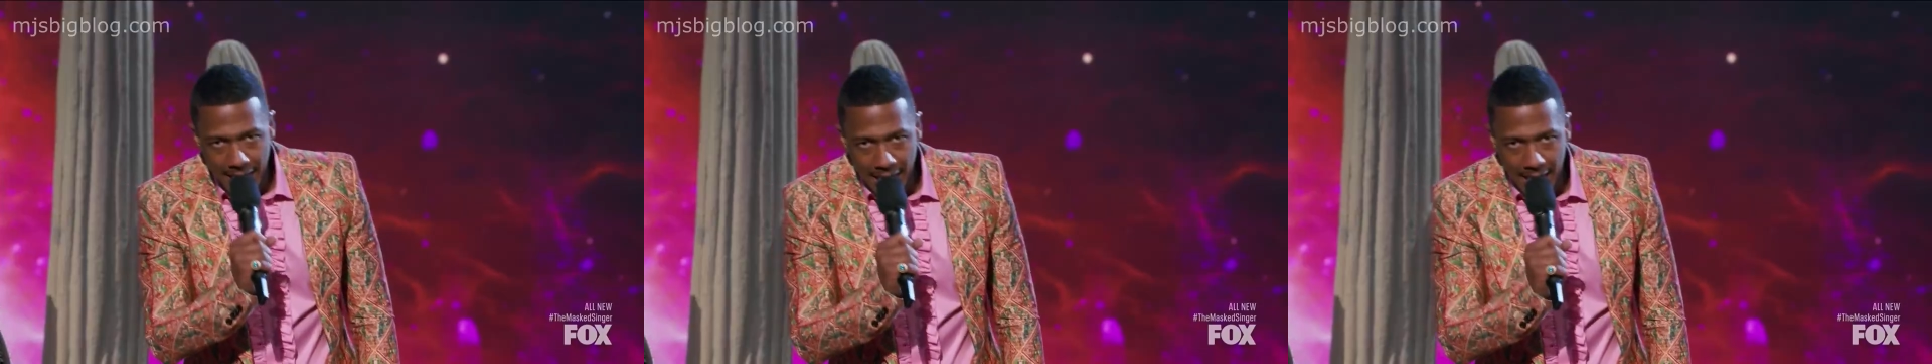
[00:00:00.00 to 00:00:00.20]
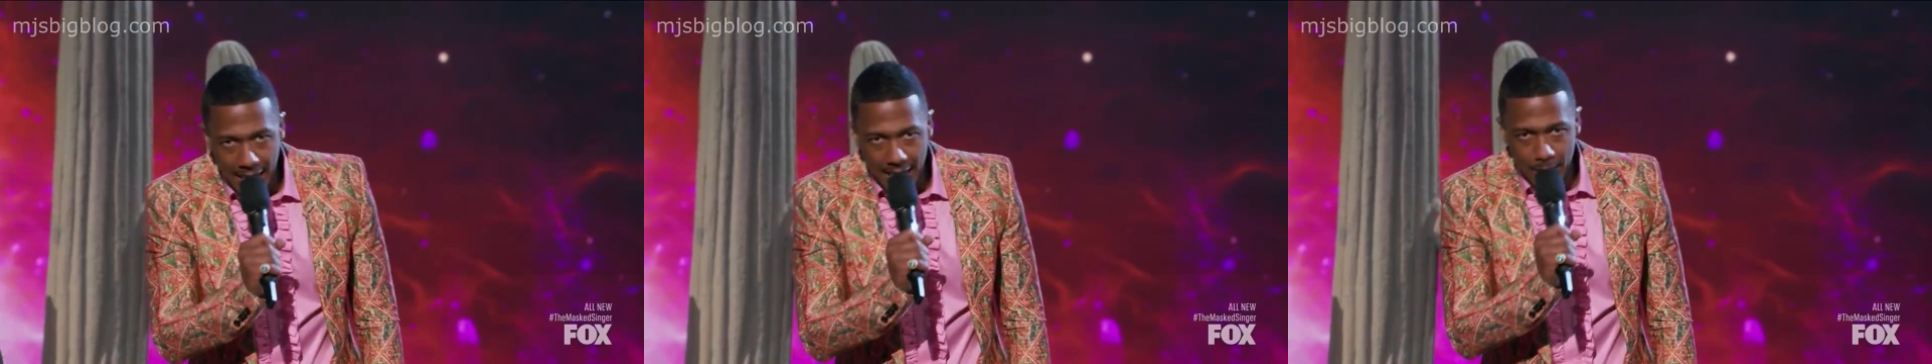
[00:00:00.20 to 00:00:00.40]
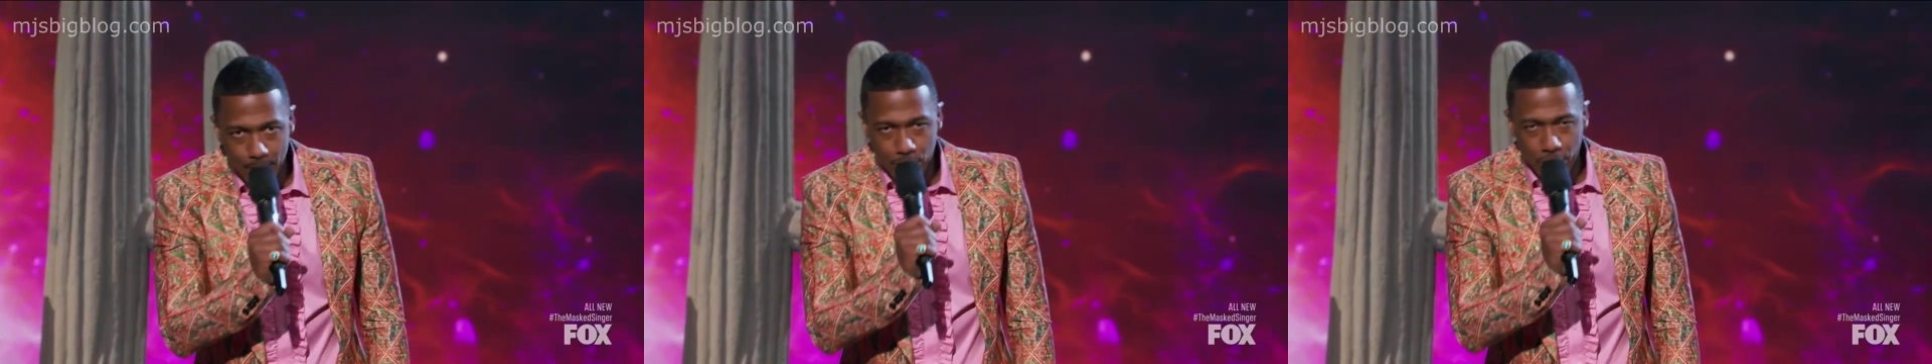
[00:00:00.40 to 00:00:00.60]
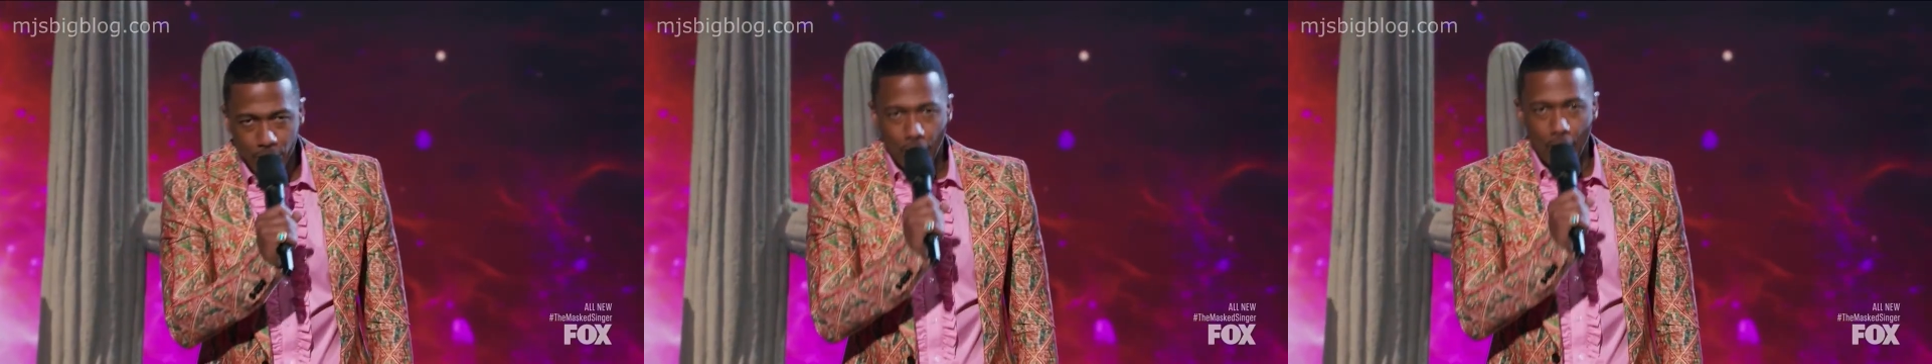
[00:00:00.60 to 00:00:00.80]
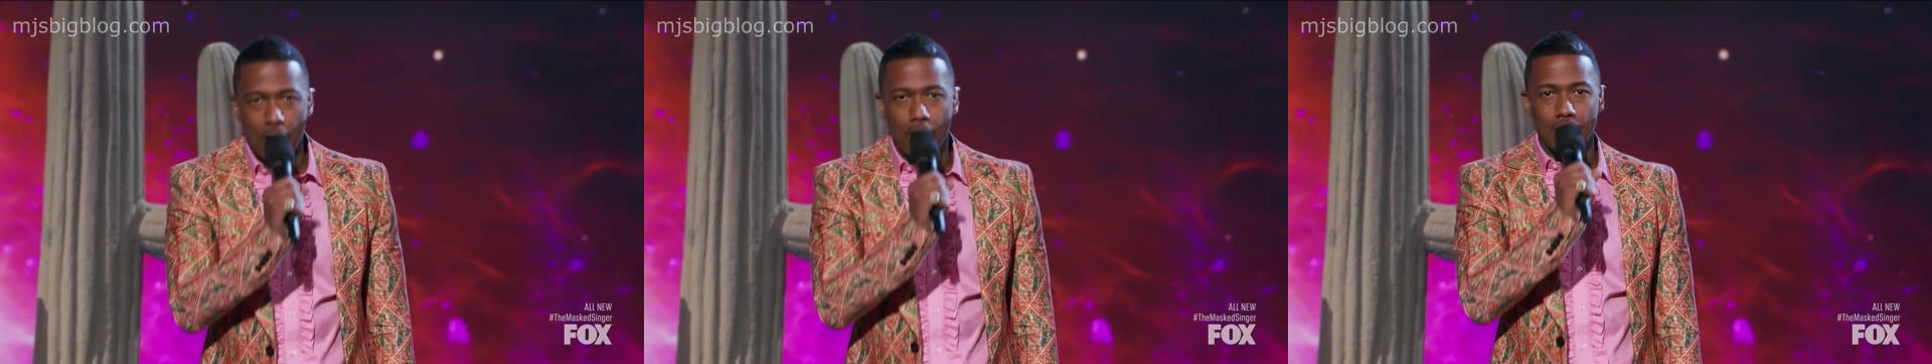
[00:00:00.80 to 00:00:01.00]
time to
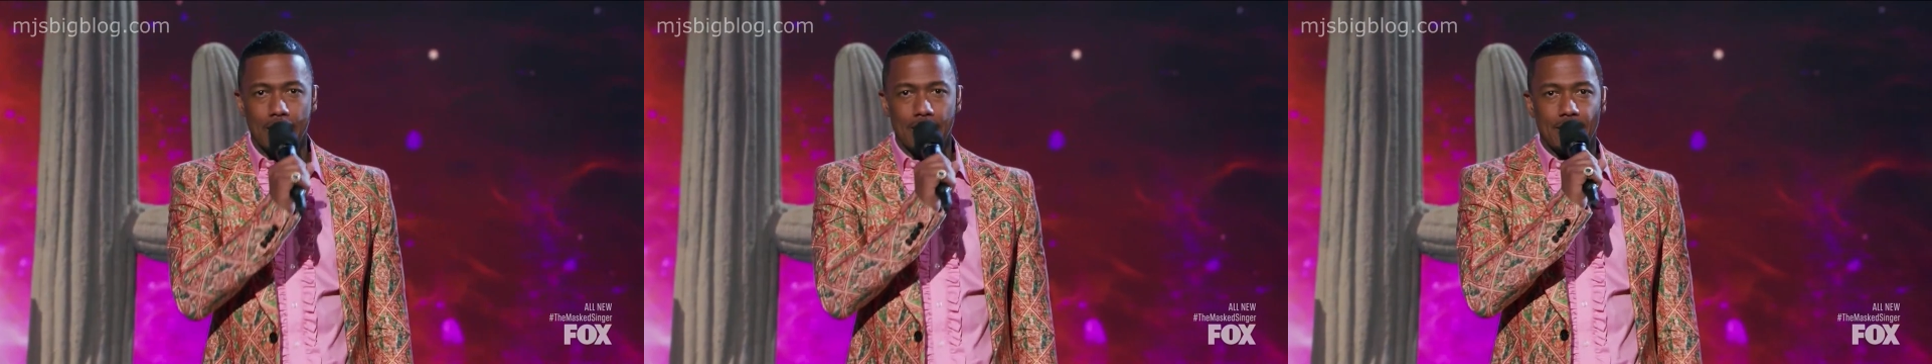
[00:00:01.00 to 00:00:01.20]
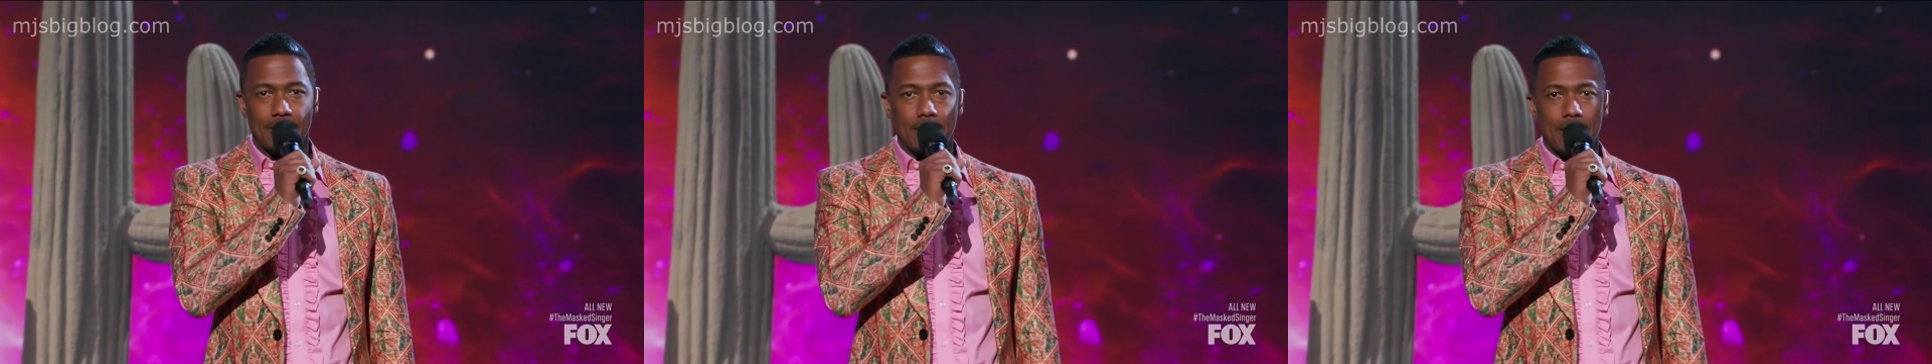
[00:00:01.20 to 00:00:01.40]
call it.